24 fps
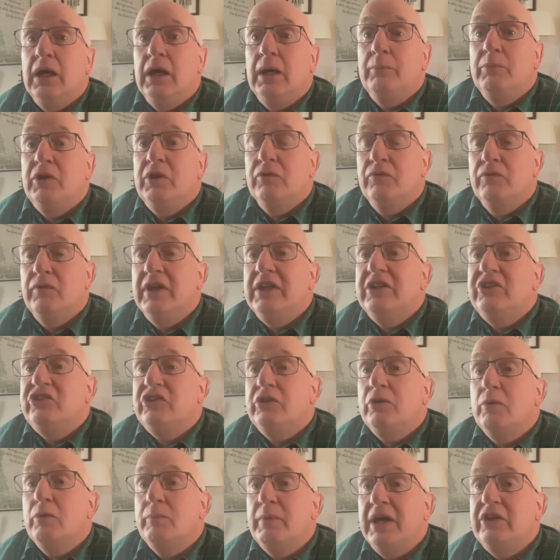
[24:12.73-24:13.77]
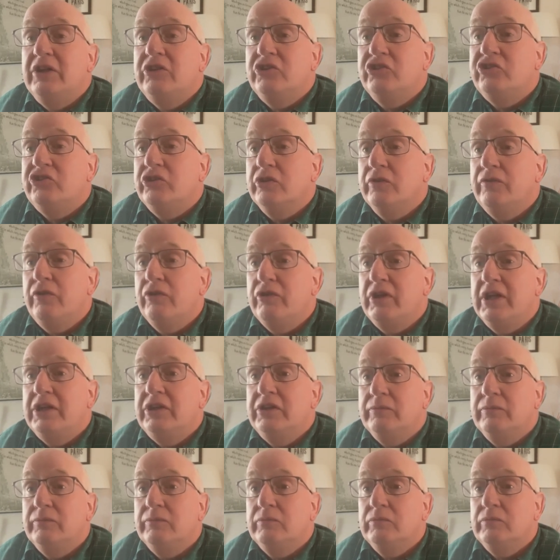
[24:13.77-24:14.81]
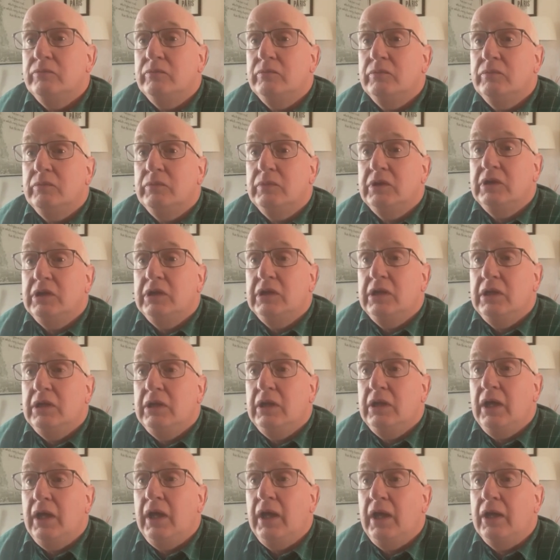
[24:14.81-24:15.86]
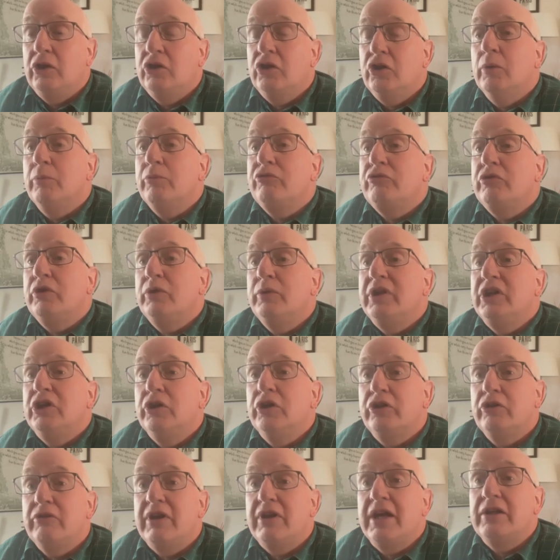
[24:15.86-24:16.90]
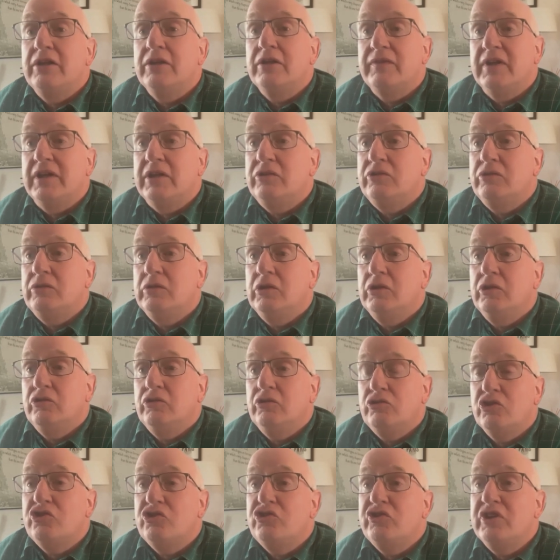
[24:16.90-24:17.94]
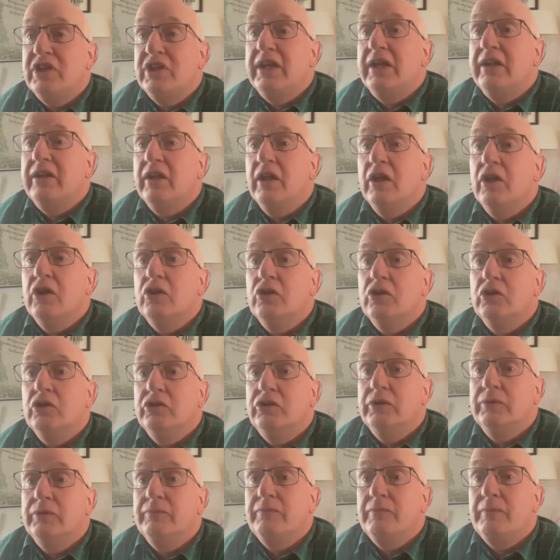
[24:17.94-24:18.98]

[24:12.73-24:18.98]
I'm convinced they were meant to suffer it and come through the other end of it, trusting in the Lord.